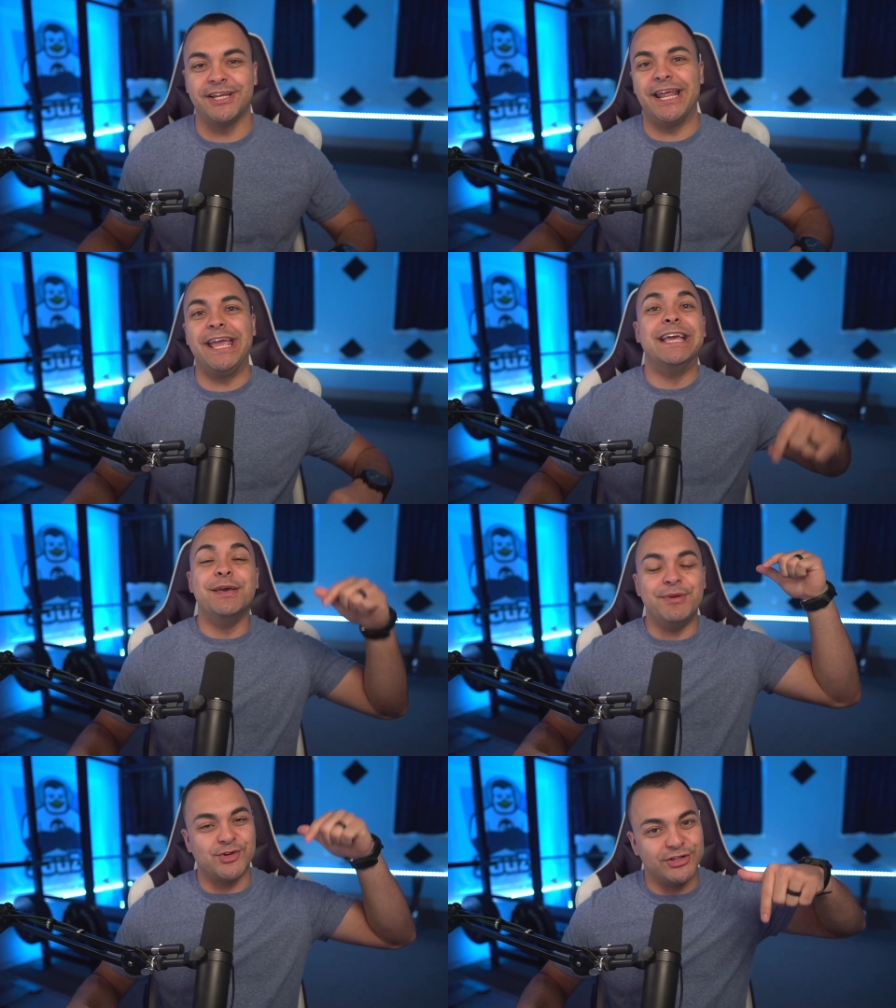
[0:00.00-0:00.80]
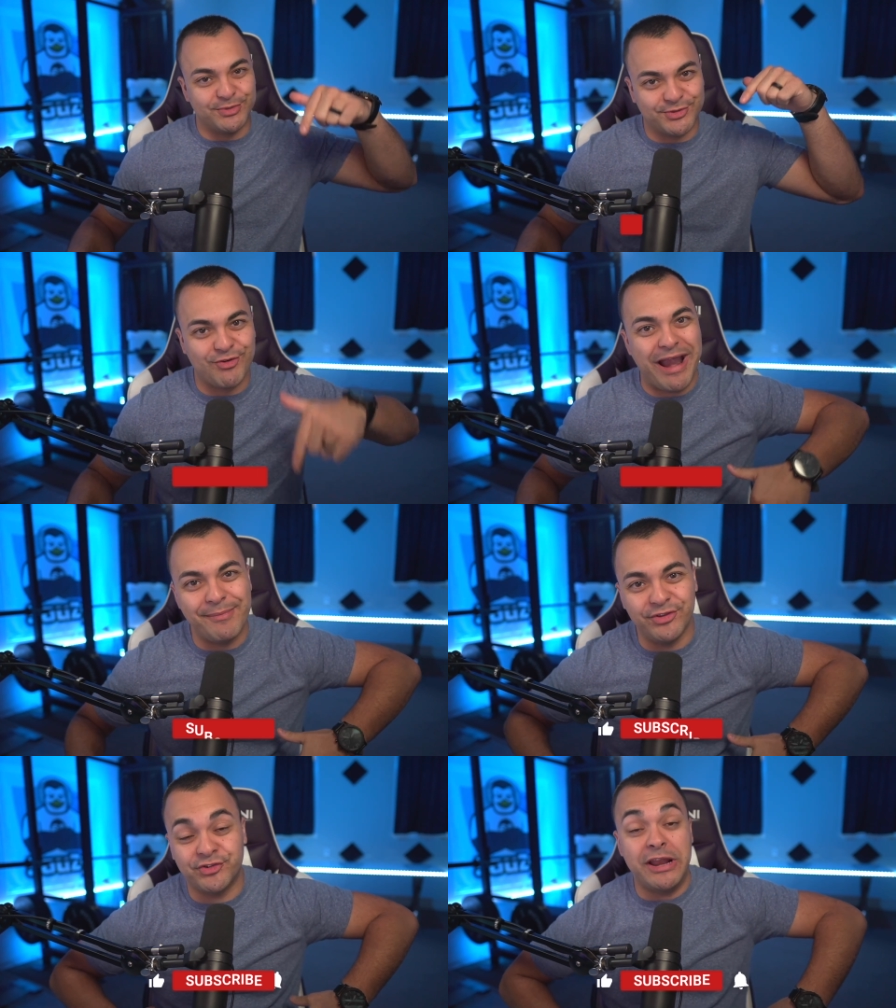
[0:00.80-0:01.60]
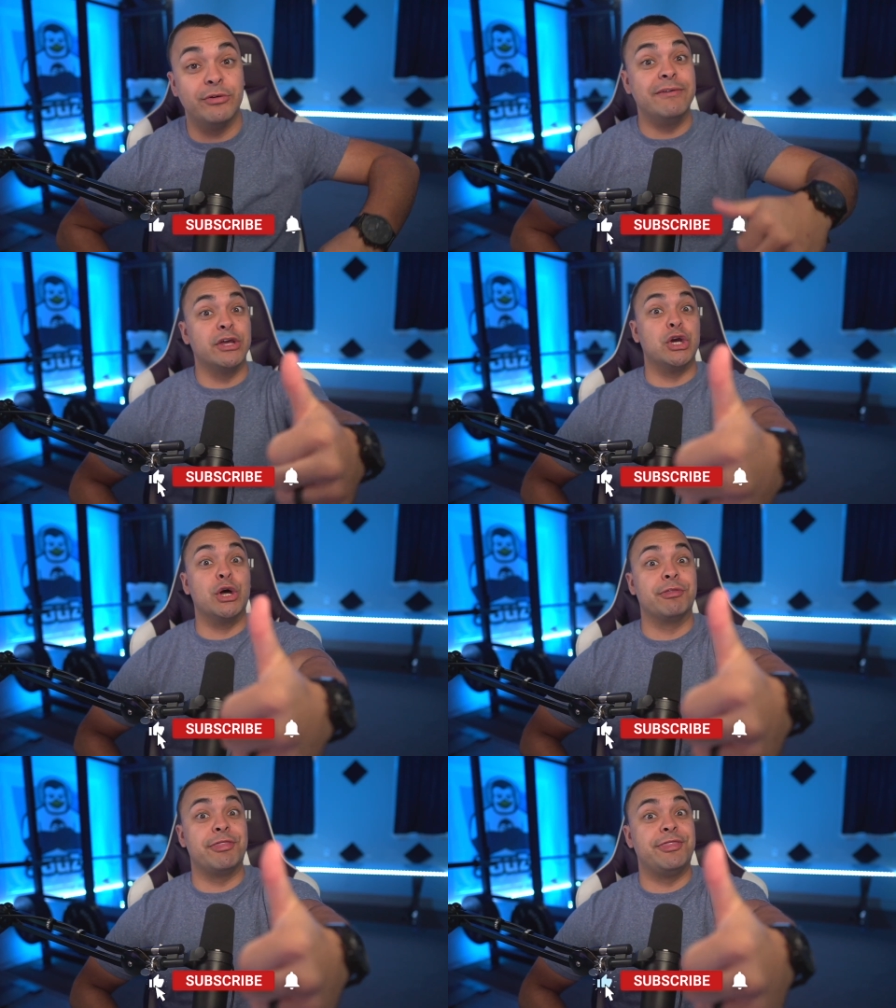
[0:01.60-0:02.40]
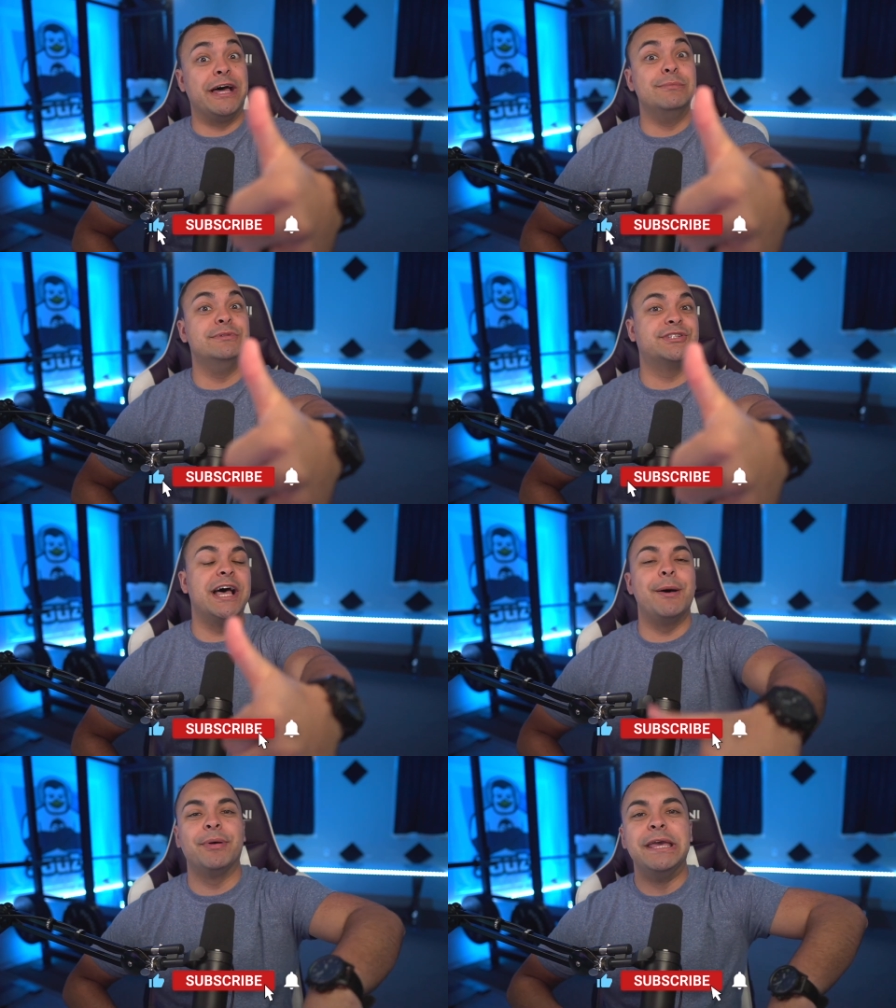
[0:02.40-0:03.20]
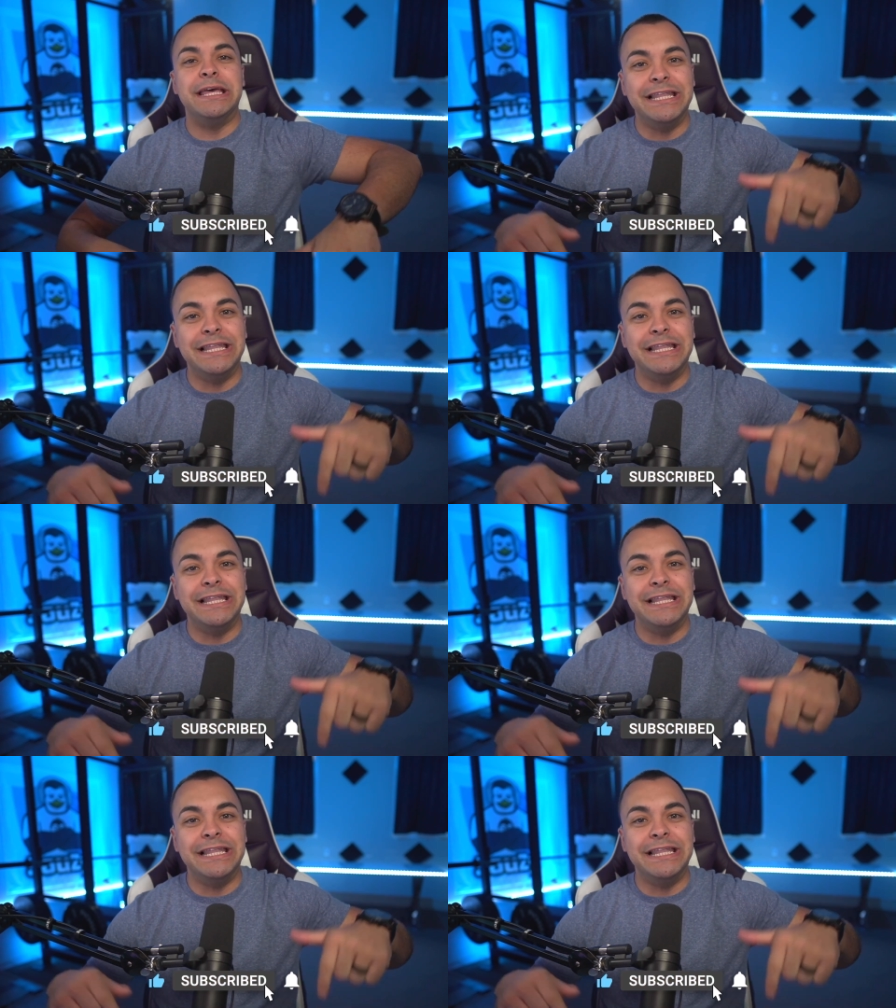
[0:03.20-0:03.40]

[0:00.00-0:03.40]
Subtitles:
hey, be sure to subscribe to this channel. Give it a good old thumbs up.